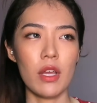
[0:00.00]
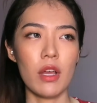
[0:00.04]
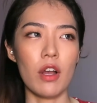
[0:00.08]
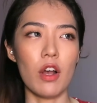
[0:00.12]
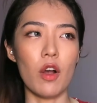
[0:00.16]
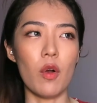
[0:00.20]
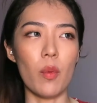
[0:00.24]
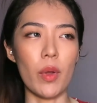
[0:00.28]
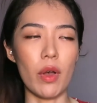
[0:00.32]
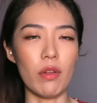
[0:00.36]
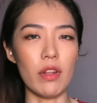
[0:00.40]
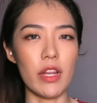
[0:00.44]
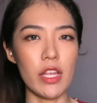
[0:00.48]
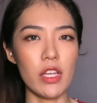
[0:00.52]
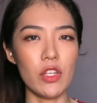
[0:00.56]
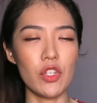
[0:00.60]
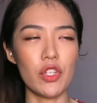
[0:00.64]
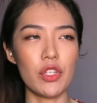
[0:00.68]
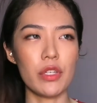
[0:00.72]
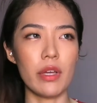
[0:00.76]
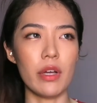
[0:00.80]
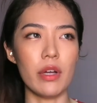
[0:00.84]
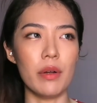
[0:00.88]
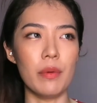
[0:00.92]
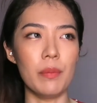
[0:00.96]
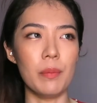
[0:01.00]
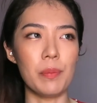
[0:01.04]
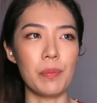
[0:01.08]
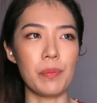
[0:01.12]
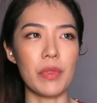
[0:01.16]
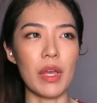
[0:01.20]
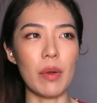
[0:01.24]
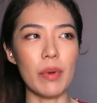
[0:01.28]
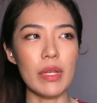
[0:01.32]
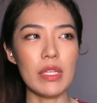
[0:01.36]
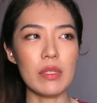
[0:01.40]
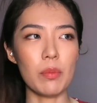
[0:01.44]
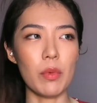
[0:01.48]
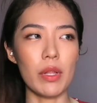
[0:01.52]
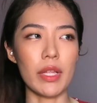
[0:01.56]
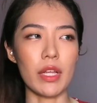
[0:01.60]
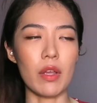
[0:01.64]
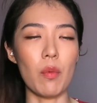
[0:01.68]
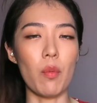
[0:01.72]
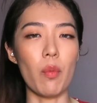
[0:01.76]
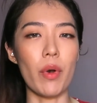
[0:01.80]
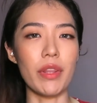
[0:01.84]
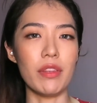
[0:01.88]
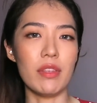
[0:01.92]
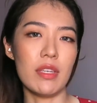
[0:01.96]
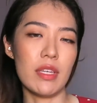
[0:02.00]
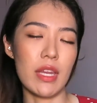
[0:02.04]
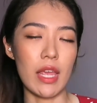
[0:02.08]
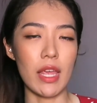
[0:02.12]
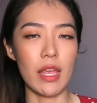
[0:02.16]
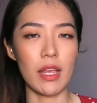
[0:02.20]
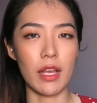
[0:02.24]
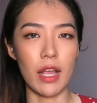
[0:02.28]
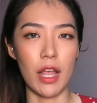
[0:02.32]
That one's more like a one-day